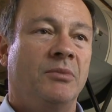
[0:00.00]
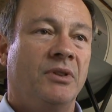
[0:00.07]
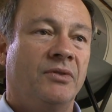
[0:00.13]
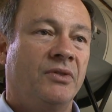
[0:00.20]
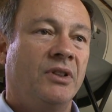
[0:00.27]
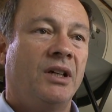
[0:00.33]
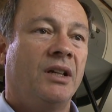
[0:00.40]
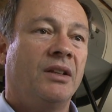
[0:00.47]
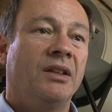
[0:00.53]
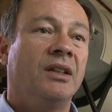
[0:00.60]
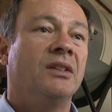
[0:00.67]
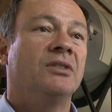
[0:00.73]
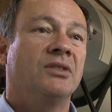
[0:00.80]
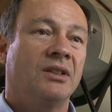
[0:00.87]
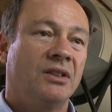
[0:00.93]
if not
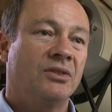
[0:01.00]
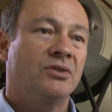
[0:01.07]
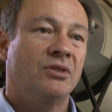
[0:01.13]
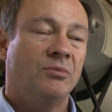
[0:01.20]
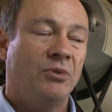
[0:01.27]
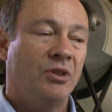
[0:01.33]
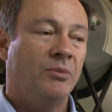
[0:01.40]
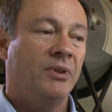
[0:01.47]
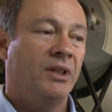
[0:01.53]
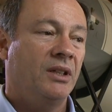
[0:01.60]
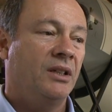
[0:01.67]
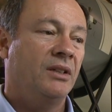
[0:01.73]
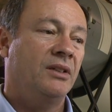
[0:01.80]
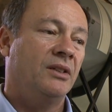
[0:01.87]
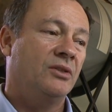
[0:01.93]
the signature moment, and
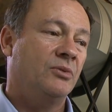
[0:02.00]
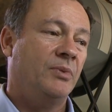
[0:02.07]
I think